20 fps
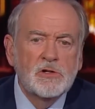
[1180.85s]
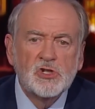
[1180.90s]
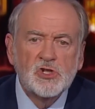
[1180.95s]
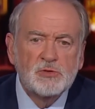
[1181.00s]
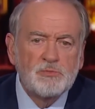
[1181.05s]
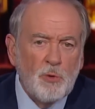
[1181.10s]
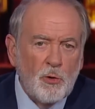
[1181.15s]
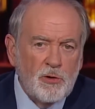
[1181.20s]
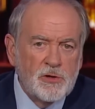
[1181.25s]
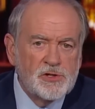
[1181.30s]

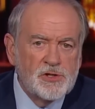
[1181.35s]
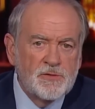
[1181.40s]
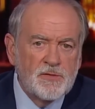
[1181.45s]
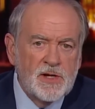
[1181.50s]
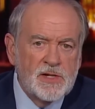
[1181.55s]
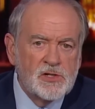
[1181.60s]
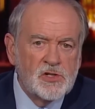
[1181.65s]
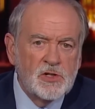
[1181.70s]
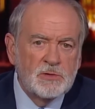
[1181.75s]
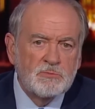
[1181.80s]
sports
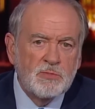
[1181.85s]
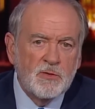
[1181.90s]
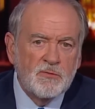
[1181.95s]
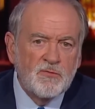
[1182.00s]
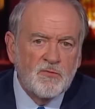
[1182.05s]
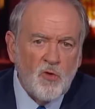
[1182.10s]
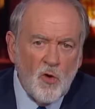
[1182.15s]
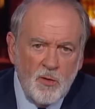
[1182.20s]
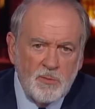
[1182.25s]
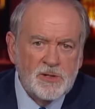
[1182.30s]
events, and
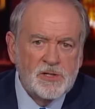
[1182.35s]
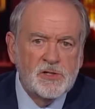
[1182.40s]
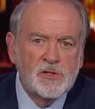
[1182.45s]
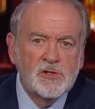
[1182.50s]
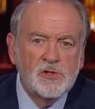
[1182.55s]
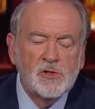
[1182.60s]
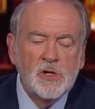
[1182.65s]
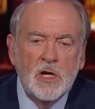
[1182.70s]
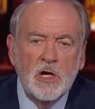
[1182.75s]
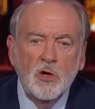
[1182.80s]

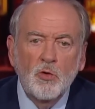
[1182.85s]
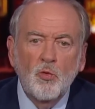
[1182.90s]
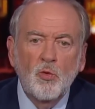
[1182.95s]
performances